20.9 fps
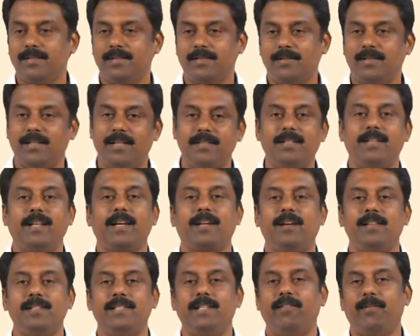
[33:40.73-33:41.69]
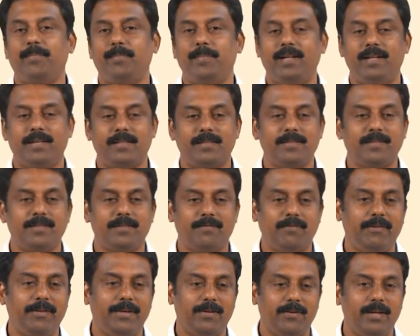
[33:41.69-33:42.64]
So, that is a technology development
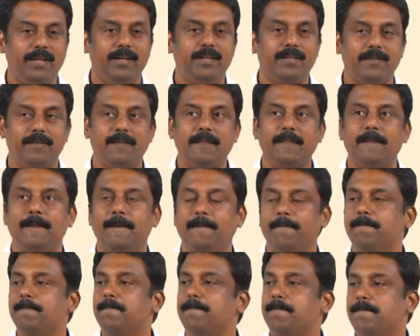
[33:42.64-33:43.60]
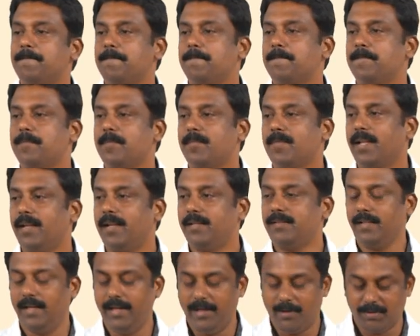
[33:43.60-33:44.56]
what do you call it.
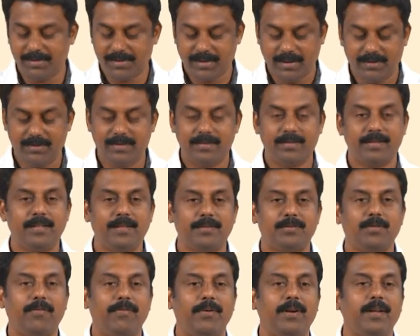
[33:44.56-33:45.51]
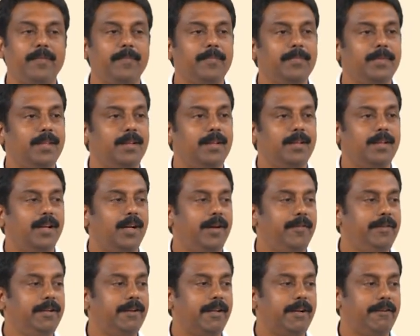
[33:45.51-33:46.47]
Yes, any questions so far?
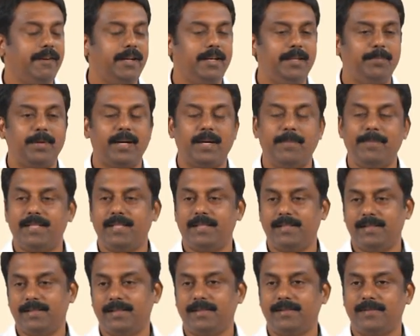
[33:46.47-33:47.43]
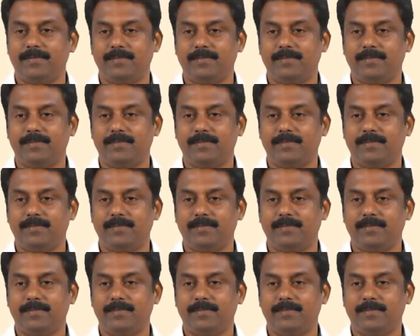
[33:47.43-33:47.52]
How do you arrive at the parameters?